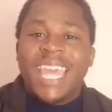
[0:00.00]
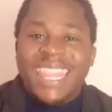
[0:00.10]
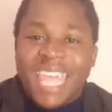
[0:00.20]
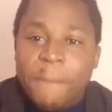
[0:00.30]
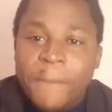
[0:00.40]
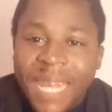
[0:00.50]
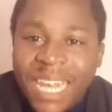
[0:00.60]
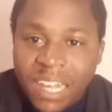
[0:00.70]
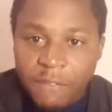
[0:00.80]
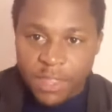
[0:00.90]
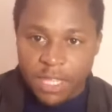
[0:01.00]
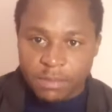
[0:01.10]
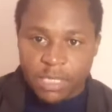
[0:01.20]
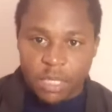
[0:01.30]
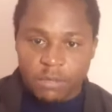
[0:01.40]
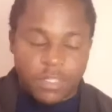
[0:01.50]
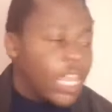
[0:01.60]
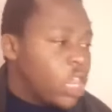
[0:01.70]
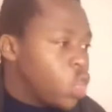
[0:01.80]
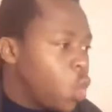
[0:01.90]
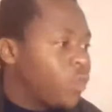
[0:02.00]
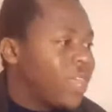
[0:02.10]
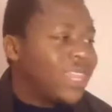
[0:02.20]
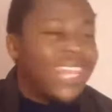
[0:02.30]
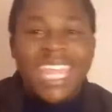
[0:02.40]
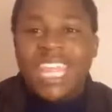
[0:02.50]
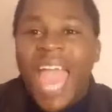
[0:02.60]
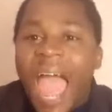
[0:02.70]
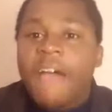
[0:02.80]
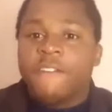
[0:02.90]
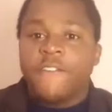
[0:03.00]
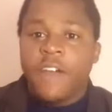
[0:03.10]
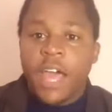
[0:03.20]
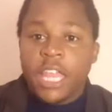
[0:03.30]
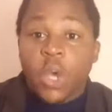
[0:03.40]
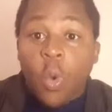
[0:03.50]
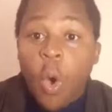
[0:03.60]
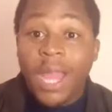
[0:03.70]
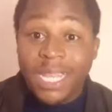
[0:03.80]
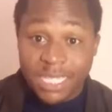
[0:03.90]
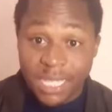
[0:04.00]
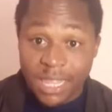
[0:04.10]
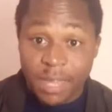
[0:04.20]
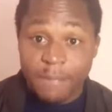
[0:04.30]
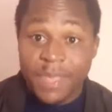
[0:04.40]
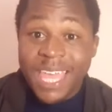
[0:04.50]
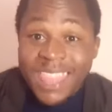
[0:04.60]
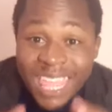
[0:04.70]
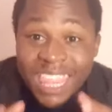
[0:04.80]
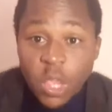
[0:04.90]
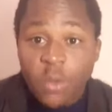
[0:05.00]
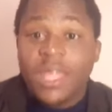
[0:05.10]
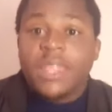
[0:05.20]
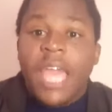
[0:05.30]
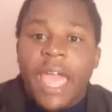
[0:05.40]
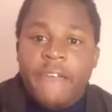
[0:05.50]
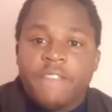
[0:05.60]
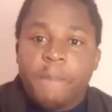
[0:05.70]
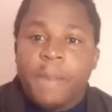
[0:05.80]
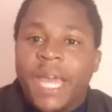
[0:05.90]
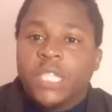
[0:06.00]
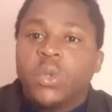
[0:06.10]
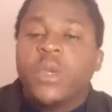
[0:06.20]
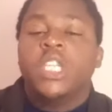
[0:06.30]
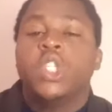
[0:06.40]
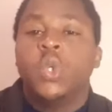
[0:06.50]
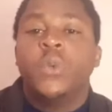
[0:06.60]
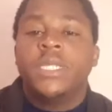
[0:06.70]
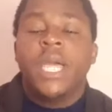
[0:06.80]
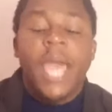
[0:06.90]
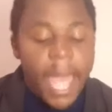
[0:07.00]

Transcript: They believe in themselves. They know that they have the quality in them. They know that they have the players who can do it.